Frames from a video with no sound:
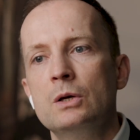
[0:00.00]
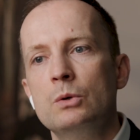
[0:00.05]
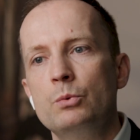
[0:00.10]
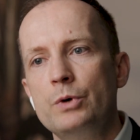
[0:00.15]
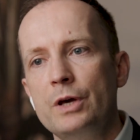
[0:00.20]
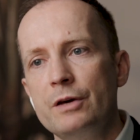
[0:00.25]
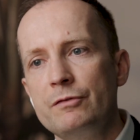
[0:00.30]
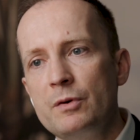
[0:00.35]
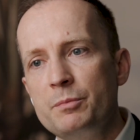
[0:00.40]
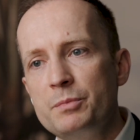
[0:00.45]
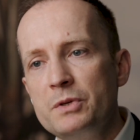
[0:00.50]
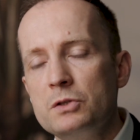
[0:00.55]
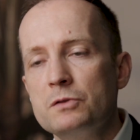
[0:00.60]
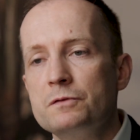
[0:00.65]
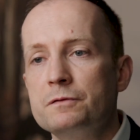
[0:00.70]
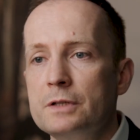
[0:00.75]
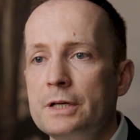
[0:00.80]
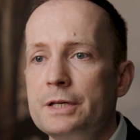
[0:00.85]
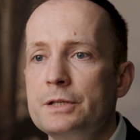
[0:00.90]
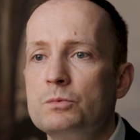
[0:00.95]
we have a bit
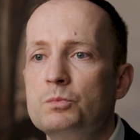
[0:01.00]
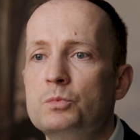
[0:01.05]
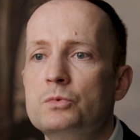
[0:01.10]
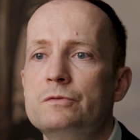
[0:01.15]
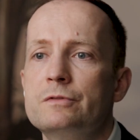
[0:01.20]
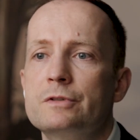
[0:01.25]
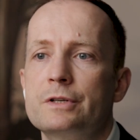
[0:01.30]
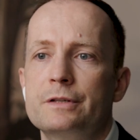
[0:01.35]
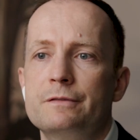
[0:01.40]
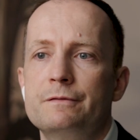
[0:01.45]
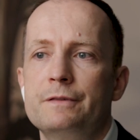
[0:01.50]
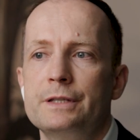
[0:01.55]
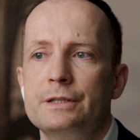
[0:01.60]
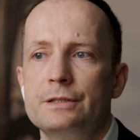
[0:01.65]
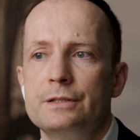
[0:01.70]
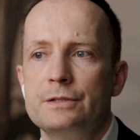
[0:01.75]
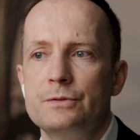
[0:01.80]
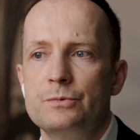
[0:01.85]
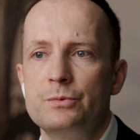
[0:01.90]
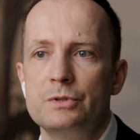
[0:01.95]
of late mover
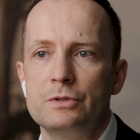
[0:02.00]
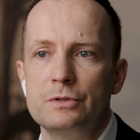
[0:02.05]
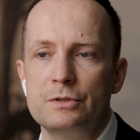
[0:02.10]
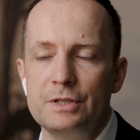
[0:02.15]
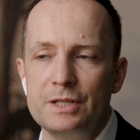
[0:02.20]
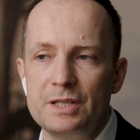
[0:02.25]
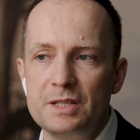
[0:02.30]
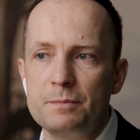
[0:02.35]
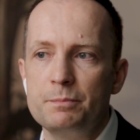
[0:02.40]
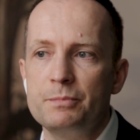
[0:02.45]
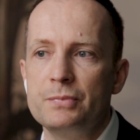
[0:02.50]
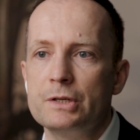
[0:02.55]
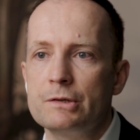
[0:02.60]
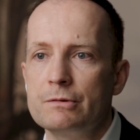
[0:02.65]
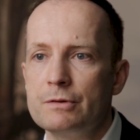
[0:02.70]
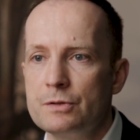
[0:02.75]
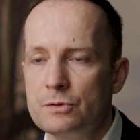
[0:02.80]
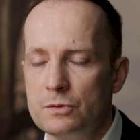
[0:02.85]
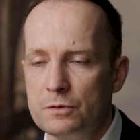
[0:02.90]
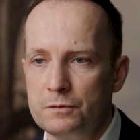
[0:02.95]
advantage with
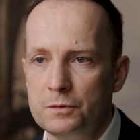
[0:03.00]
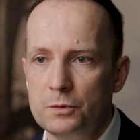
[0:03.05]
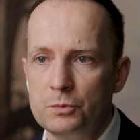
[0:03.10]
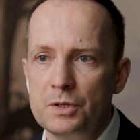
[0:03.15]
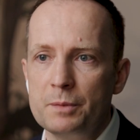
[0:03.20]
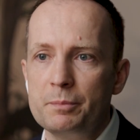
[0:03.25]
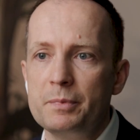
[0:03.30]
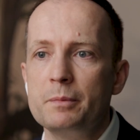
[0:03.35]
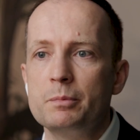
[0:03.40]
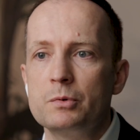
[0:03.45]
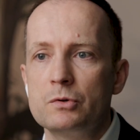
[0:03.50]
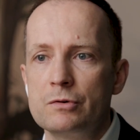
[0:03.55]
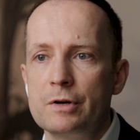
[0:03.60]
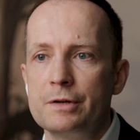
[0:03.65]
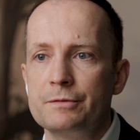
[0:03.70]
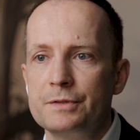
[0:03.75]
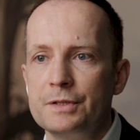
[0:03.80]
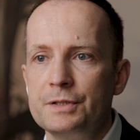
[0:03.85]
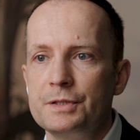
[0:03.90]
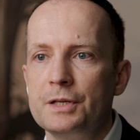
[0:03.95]
experience of all the people
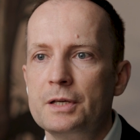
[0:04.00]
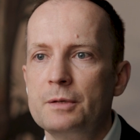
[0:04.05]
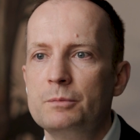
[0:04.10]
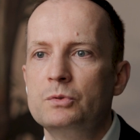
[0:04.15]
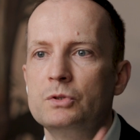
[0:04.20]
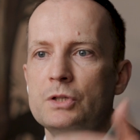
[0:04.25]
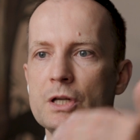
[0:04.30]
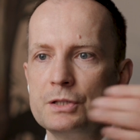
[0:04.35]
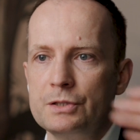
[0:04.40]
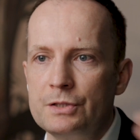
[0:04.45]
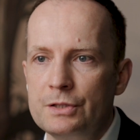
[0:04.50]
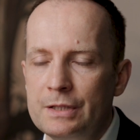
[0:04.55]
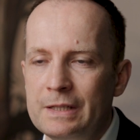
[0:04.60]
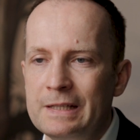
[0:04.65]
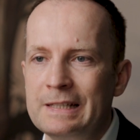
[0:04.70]
around the table that